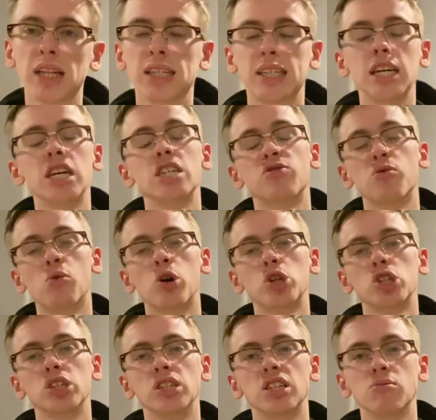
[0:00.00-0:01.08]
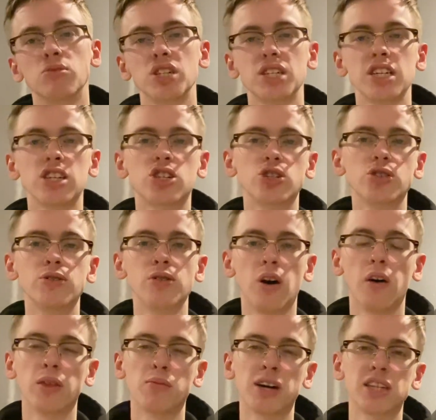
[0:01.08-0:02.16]
Cheers for watching, and we'll see you soon on
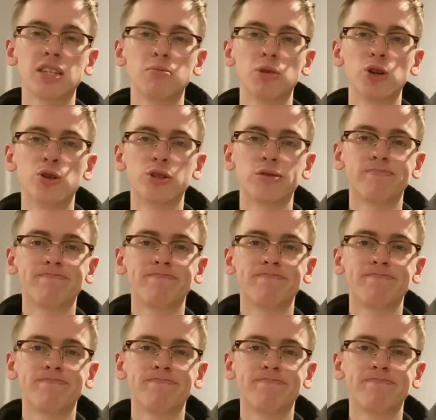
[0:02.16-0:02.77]
the Mighty Blues.